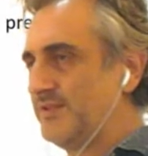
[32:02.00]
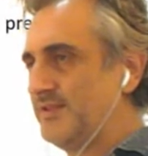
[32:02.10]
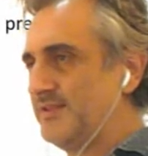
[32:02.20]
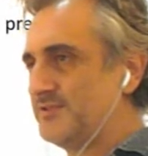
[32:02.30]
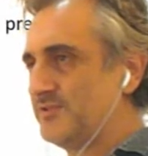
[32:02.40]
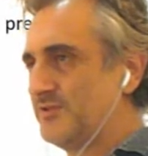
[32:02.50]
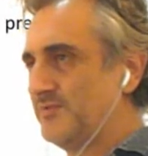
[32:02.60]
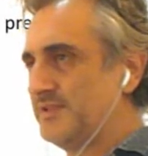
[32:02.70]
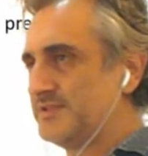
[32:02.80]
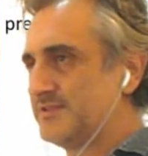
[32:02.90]
Okay, the
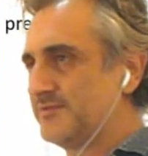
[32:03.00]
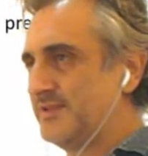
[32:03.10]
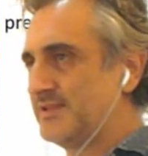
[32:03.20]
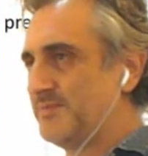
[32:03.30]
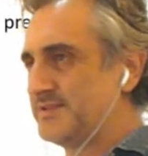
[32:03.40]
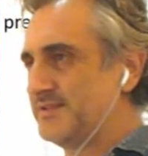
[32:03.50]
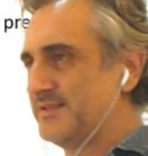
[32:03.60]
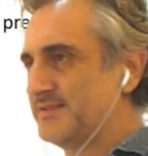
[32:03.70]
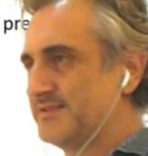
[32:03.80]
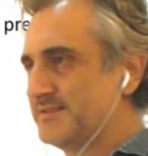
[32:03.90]
addition of these three
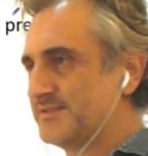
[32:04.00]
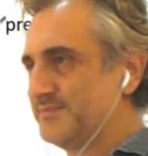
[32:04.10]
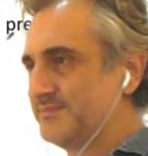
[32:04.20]
capacitors